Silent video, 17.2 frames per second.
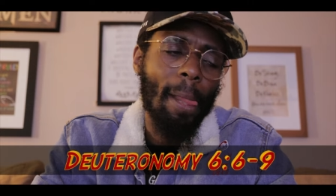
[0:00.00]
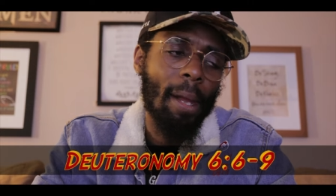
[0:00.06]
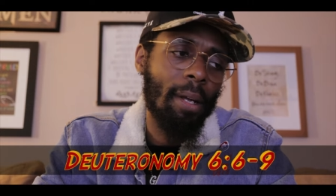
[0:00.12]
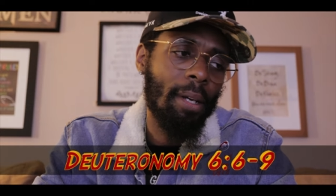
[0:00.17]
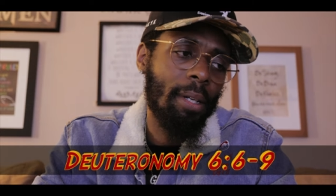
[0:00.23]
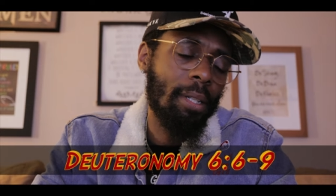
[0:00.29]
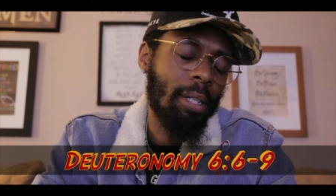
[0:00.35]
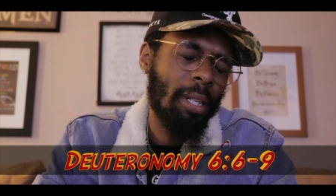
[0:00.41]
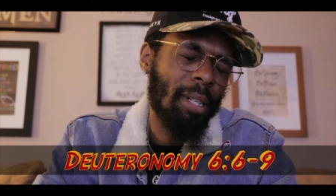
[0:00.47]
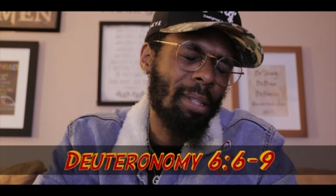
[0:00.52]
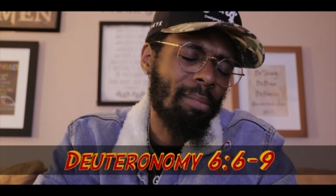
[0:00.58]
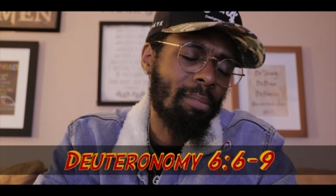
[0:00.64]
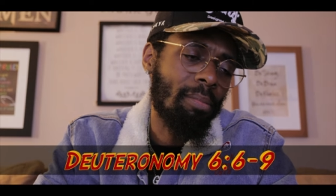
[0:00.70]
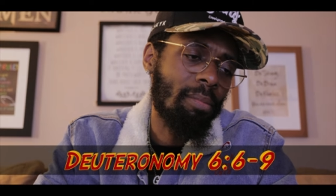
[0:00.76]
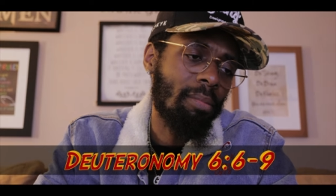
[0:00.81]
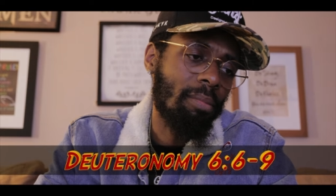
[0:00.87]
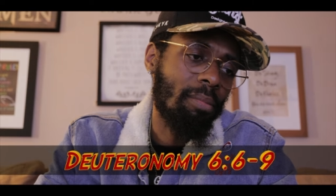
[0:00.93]

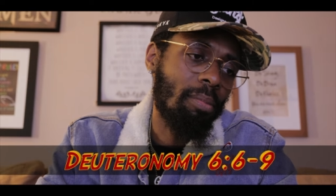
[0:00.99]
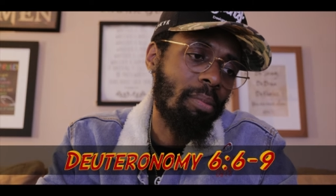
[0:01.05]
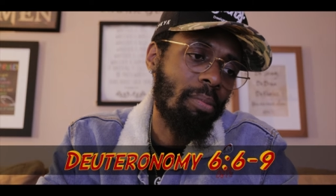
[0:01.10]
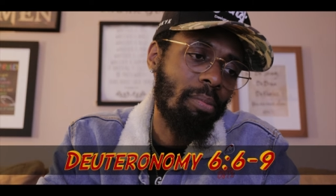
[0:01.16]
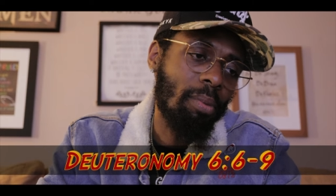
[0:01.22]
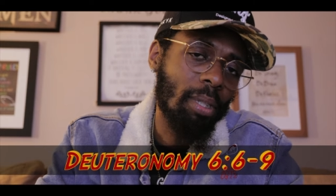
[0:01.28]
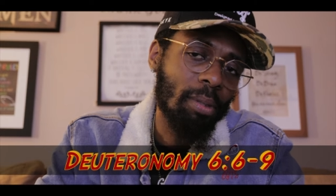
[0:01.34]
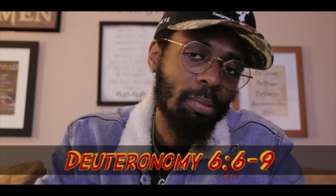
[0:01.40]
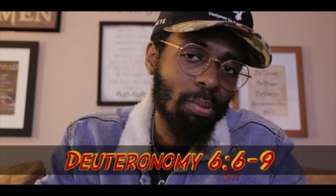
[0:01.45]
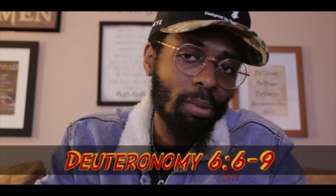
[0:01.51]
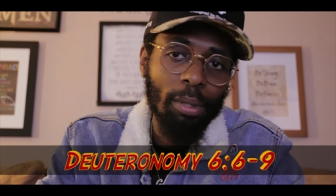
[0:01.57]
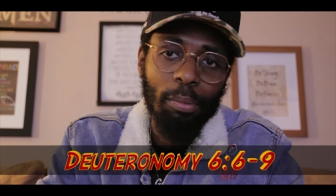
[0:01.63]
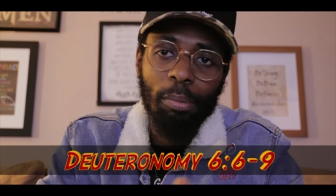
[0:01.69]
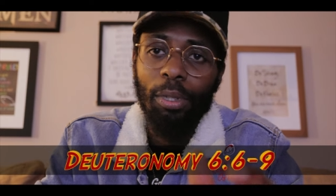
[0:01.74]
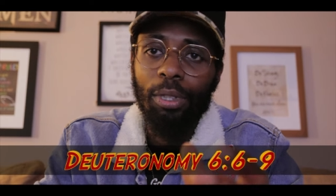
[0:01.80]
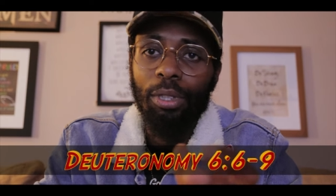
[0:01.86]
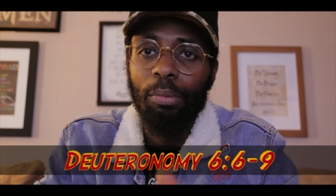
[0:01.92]
And that's
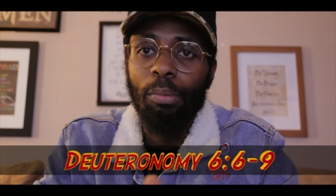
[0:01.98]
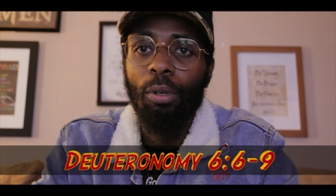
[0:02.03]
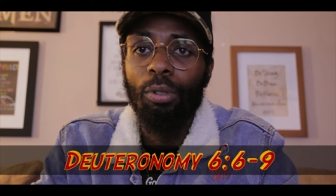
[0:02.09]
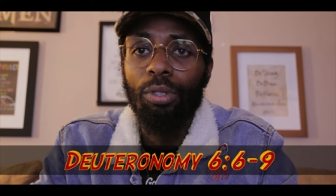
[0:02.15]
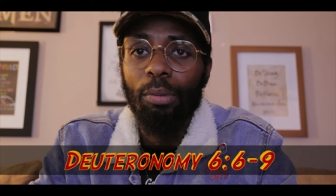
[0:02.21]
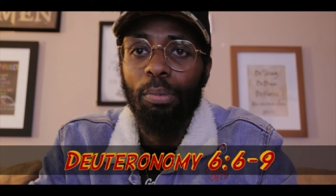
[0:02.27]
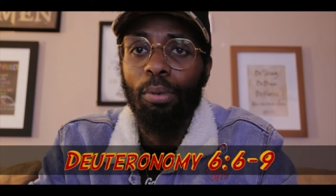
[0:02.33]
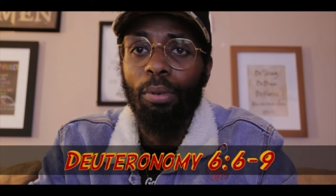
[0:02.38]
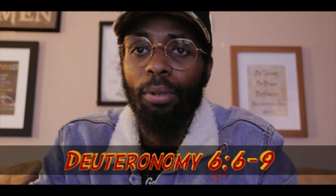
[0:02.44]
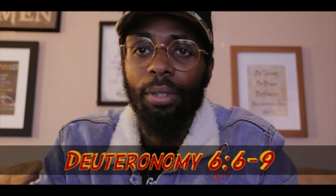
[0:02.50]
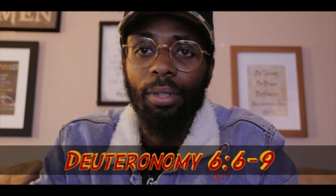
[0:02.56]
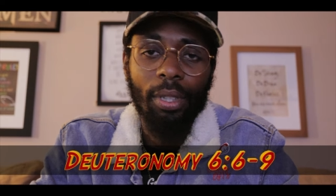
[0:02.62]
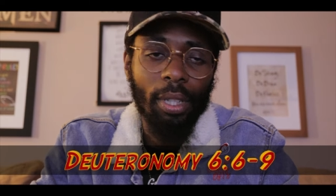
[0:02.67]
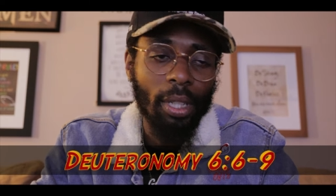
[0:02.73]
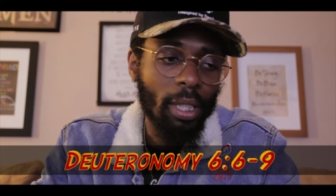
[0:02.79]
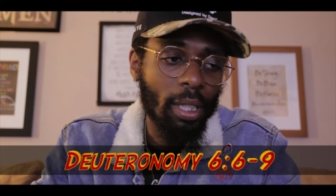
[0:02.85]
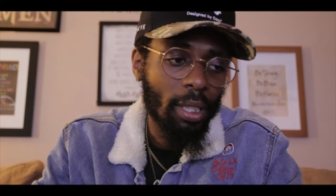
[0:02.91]
pretty much the most
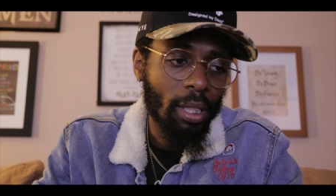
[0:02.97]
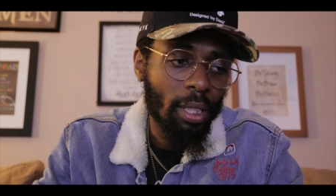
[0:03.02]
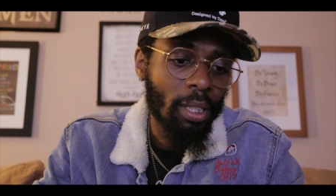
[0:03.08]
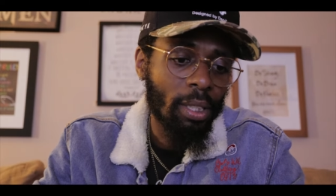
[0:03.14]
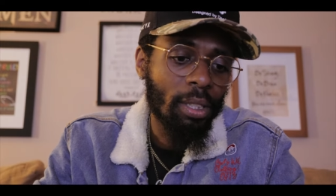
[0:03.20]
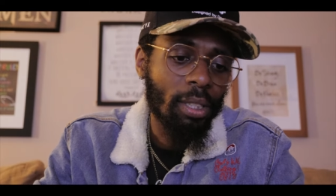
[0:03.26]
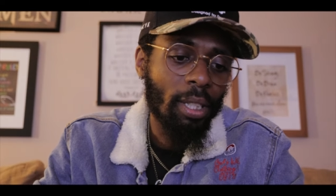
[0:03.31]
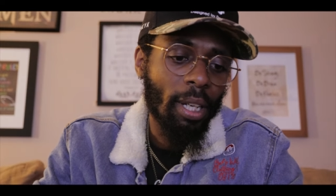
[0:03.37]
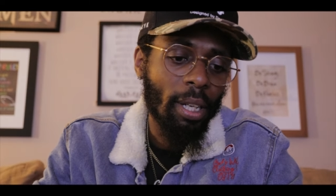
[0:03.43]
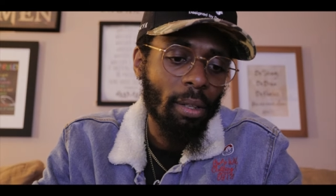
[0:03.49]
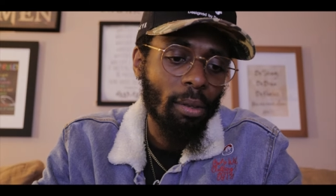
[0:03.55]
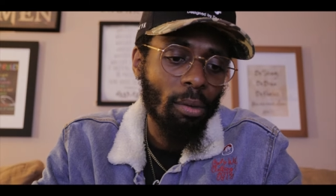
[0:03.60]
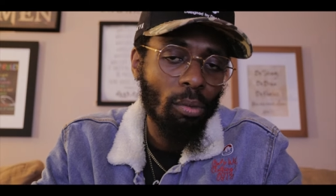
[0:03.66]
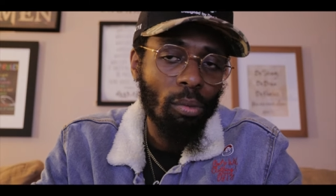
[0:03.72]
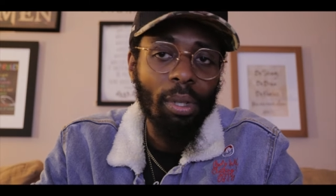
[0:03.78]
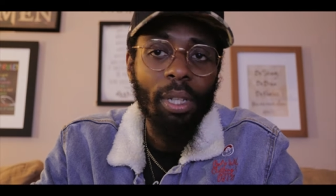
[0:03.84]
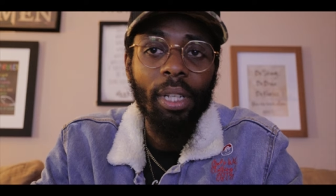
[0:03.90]
important thing it is that
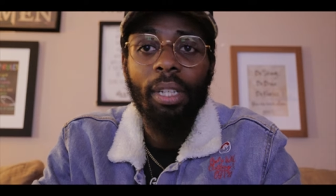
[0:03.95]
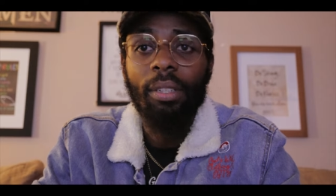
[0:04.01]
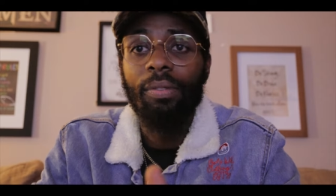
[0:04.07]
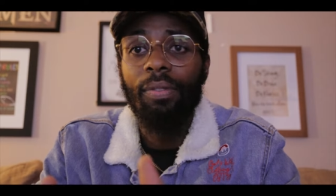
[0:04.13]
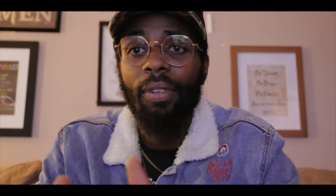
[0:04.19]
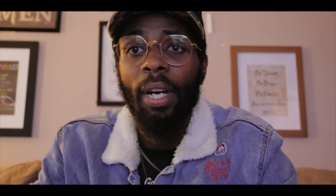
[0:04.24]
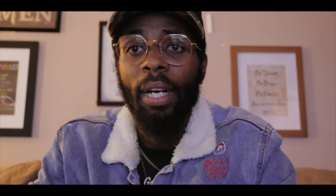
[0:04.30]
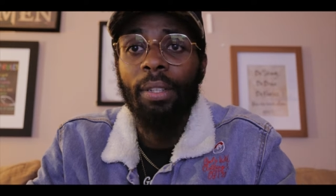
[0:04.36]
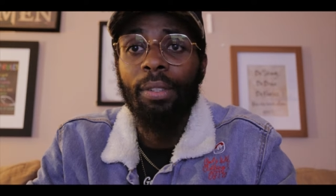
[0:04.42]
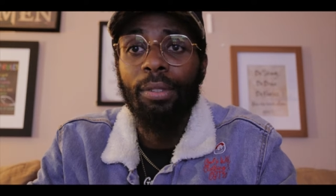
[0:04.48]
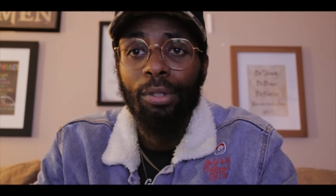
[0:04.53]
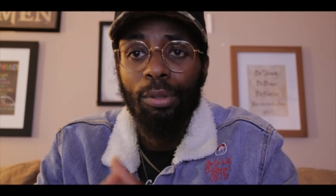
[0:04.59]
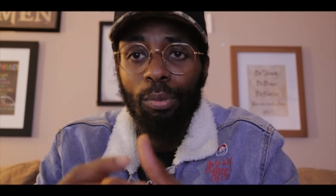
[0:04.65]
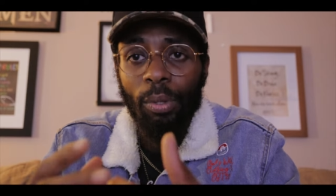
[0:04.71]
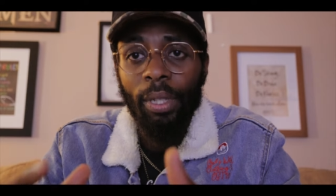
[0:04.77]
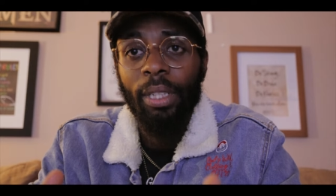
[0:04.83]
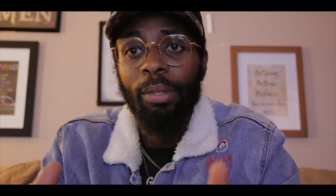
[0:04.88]
we as
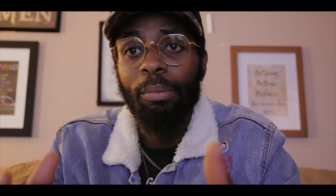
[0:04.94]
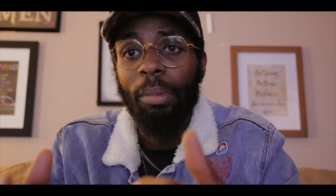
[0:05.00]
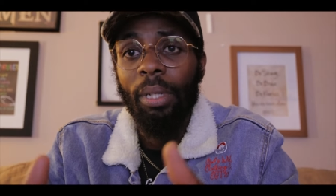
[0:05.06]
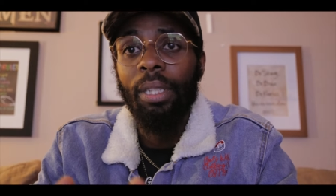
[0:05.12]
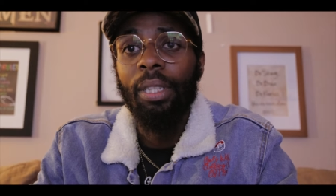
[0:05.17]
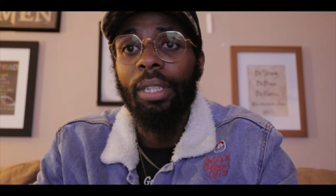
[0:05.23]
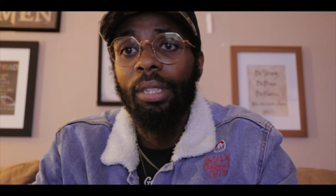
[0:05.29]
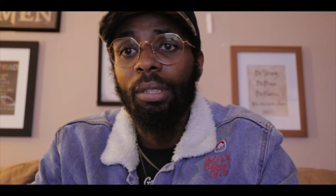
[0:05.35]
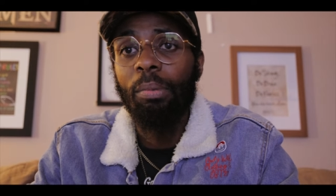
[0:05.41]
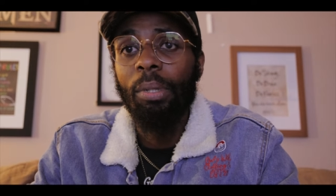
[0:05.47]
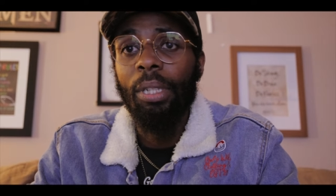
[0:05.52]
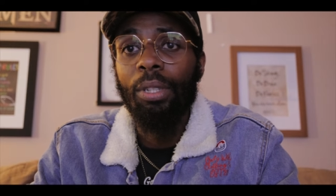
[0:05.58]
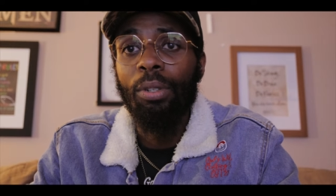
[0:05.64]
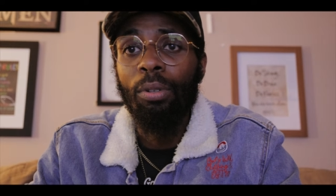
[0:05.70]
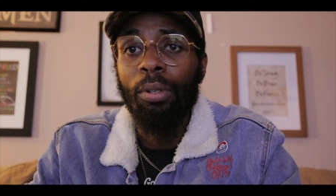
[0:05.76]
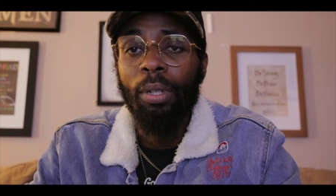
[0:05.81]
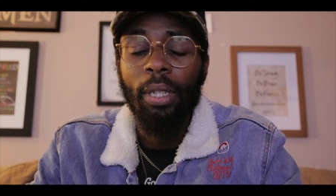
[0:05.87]
fathers, we as men need to be
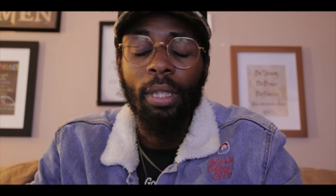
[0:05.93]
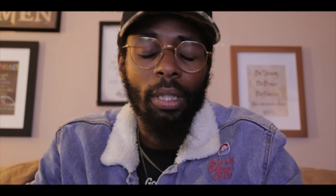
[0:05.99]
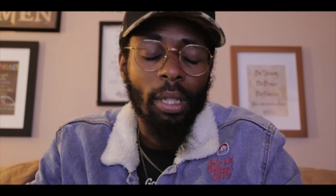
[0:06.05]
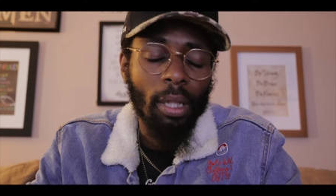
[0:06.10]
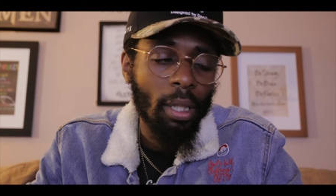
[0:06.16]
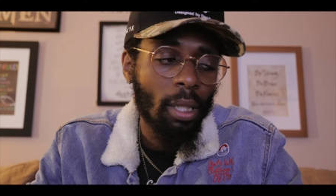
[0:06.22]
doing.